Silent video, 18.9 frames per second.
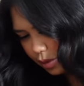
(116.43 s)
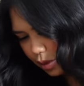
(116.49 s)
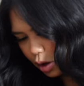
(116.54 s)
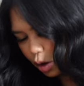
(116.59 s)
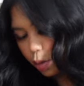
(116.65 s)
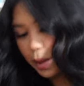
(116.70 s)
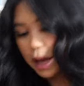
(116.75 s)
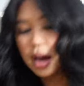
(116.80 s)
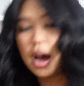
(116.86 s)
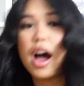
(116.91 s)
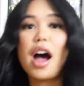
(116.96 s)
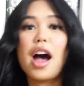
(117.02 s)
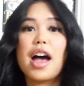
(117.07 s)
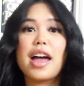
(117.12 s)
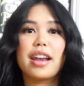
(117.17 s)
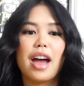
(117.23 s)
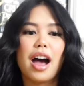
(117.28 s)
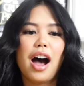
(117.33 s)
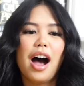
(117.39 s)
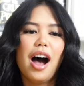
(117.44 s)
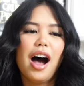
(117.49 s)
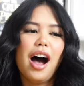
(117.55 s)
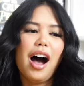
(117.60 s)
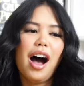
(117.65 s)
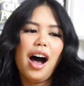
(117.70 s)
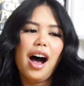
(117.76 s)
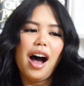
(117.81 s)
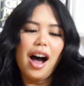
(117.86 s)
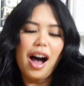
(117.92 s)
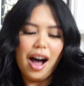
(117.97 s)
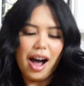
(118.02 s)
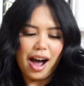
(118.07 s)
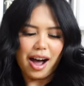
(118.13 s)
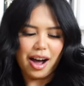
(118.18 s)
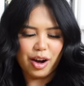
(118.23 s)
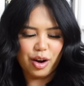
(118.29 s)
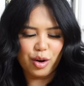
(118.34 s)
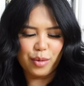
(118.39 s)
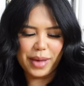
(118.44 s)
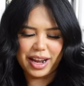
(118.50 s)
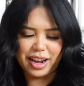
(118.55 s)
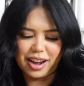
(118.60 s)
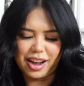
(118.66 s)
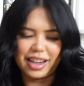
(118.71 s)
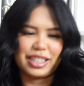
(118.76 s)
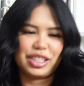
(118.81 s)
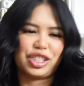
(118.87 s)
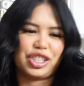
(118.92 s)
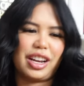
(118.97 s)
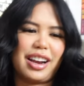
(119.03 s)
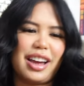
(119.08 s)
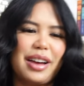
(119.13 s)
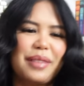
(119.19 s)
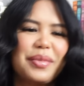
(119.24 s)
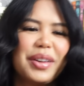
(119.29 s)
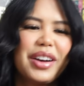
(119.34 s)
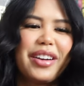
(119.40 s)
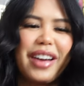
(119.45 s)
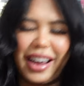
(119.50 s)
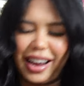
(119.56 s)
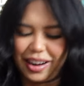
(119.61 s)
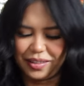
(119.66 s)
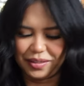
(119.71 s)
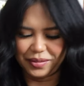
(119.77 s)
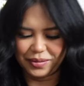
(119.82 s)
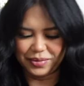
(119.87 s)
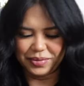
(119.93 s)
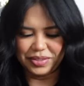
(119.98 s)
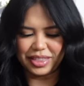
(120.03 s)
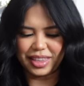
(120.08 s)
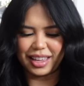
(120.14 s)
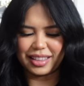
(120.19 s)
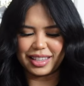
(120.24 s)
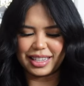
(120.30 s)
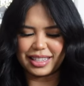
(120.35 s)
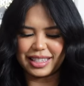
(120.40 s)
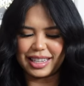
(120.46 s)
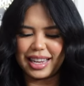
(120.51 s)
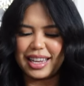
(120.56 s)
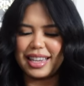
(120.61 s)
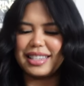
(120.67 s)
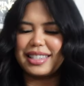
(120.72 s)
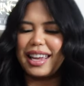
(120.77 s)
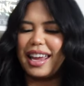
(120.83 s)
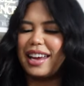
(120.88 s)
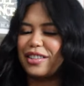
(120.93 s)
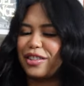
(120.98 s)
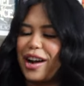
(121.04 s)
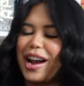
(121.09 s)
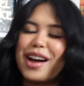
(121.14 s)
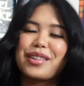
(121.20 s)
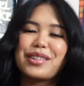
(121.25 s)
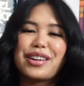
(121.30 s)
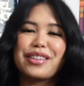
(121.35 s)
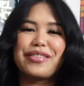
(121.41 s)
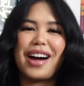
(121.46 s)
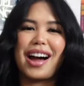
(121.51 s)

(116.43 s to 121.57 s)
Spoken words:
Oh my god! Oh my god, shut up. Okay, this is A Crown of